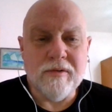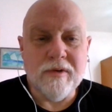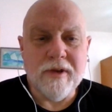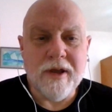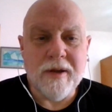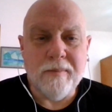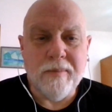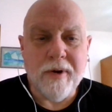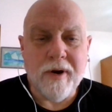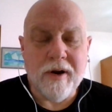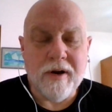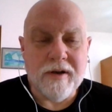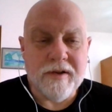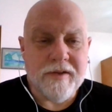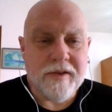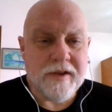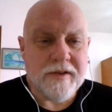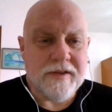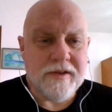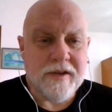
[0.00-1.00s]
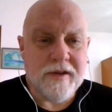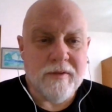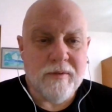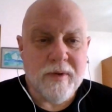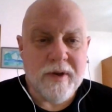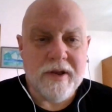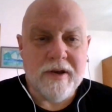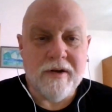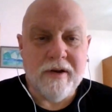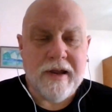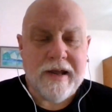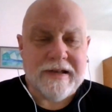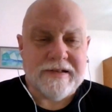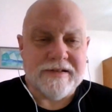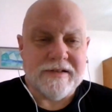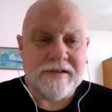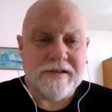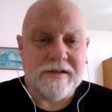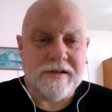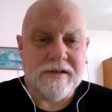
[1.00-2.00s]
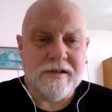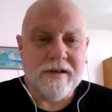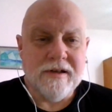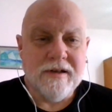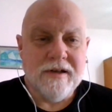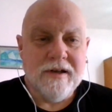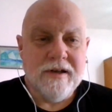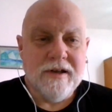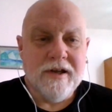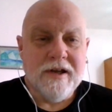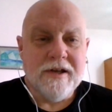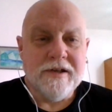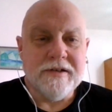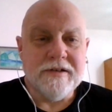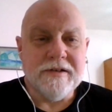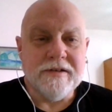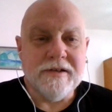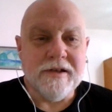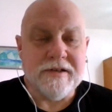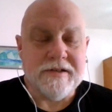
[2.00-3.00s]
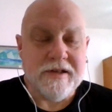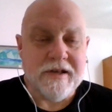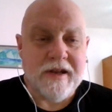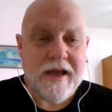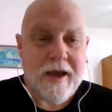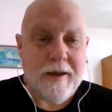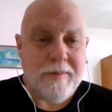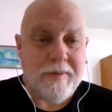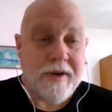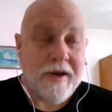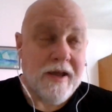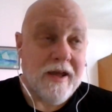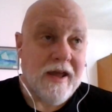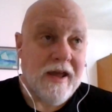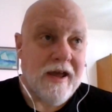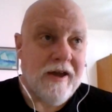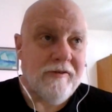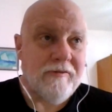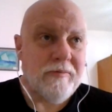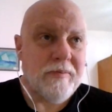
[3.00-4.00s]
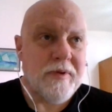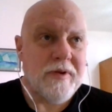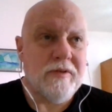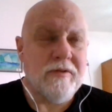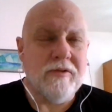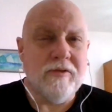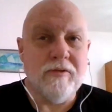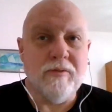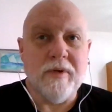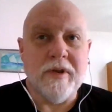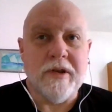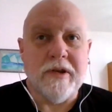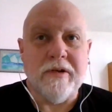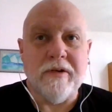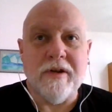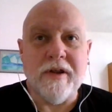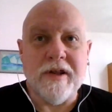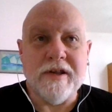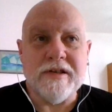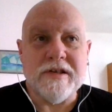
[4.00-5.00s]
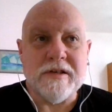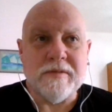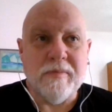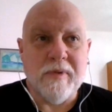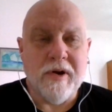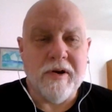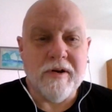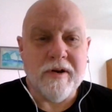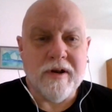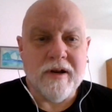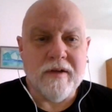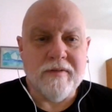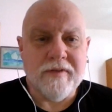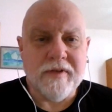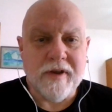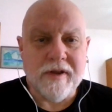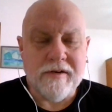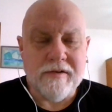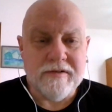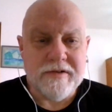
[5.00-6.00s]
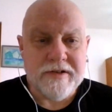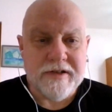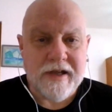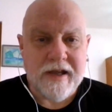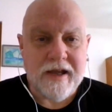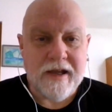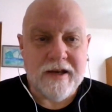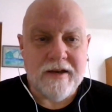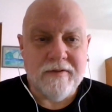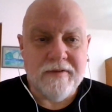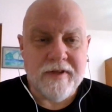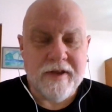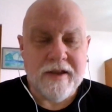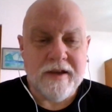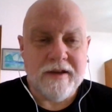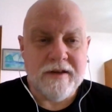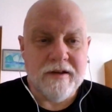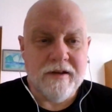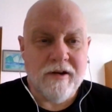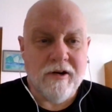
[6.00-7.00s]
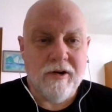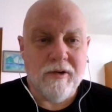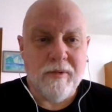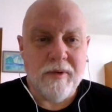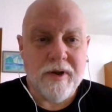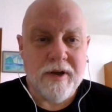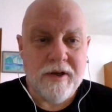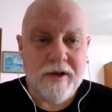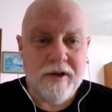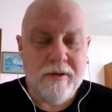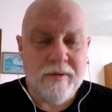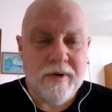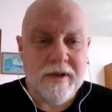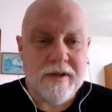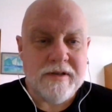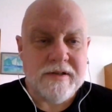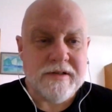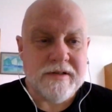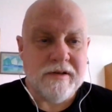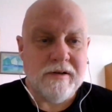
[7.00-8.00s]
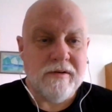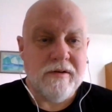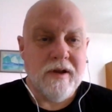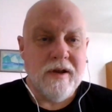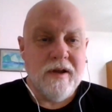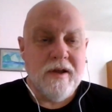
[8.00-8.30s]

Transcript: impart that the reader doesn't happen to have, but the reader is smart enough to understand if they already knew it. So